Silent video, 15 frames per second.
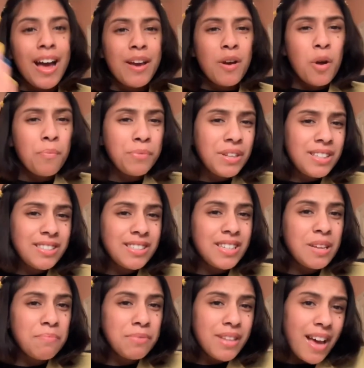I hope these
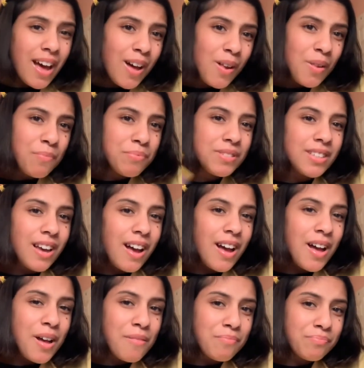tips helped.
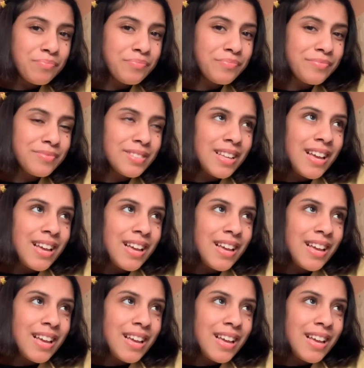Um